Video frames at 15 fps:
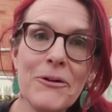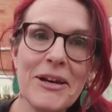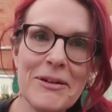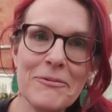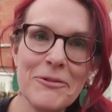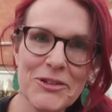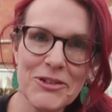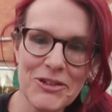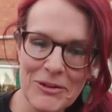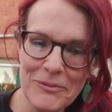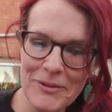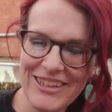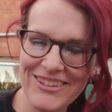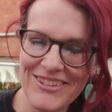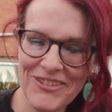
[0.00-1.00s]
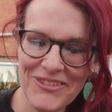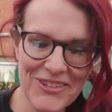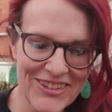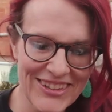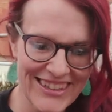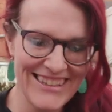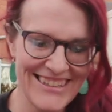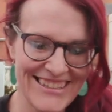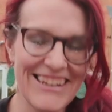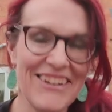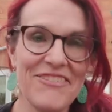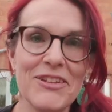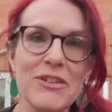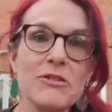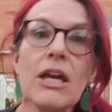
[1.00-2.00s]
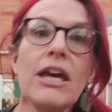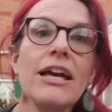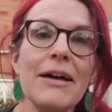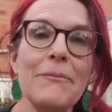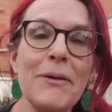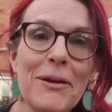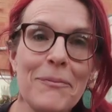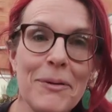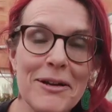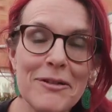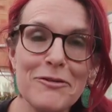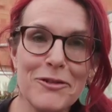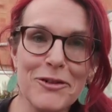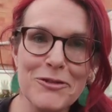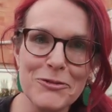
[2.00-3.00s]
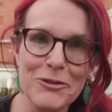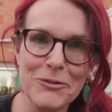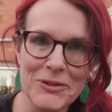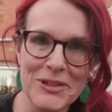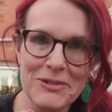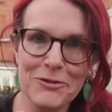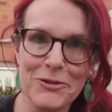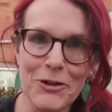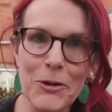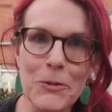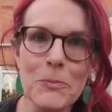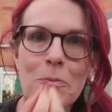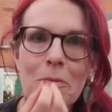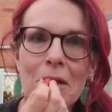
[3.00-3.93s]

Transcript: boring watching me do all these sevens. Maybe I'll fast forward it for you.